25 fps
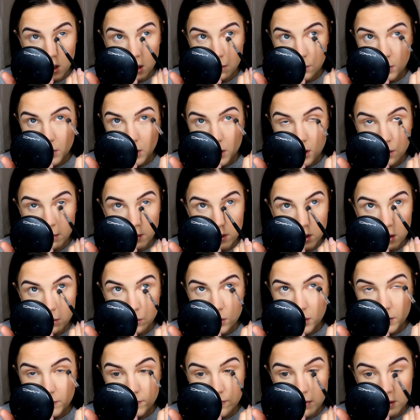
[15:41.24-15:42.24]
Oh my god, I make the
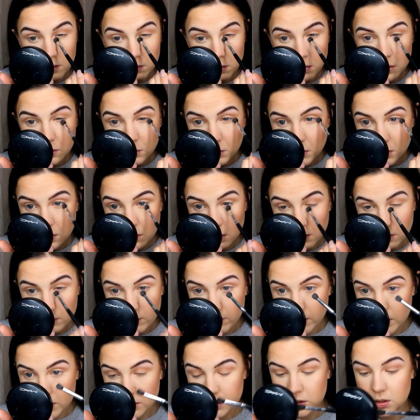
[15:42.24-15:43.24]
weird face. My spirit is
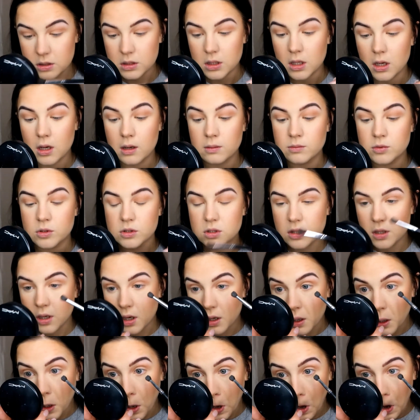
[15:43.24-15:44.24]
face it. I'm just
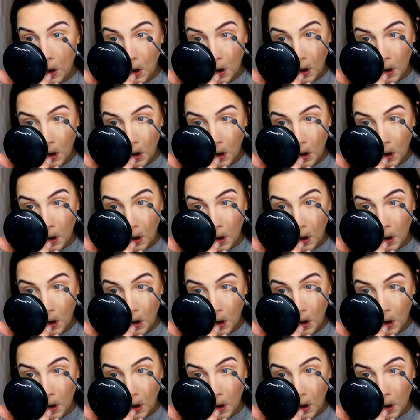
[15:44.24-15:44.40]
going to...